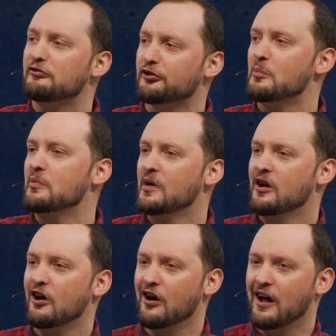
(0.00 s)
from
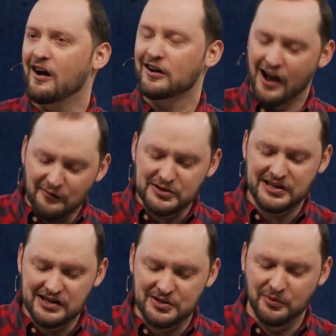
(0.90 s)
a
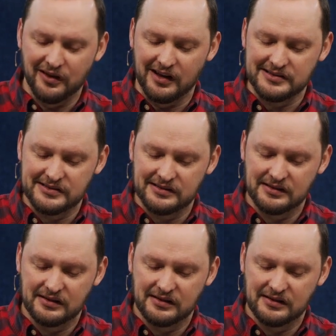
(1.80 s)
conversation with us.